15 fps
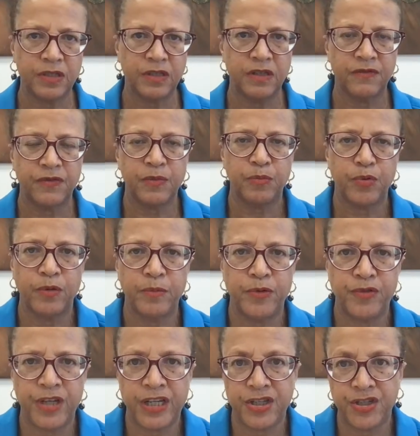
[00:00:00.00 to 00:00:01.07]
and different
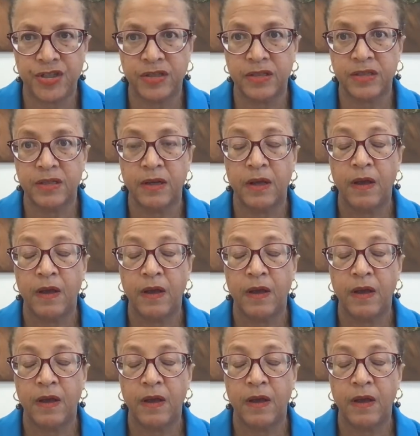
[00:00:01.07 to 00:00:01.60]
permutations